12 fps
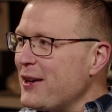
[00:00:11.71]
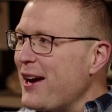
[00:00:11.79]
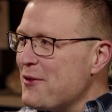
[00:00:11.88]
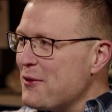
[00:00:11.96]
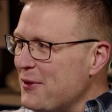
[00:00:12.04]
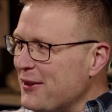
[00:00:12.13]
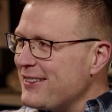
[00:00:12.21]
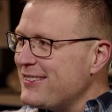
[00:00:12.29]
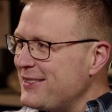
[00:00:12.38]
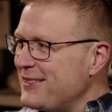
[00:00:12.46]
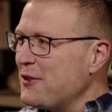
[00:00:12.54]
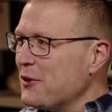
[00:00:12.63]
I have a very
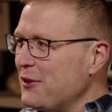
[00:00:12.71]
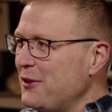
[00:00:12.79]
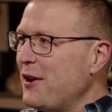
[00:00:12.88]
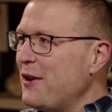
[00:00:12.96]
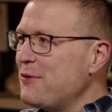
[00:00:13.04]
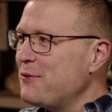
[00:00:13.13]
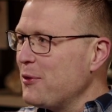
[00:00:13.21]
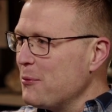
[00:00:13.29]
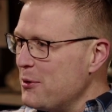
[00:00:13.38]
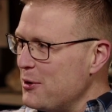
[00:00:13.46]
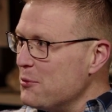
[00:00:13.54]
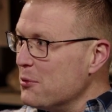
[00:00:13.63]
secret love for
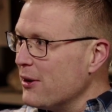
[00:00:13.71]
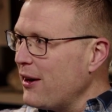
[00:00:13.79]
manure.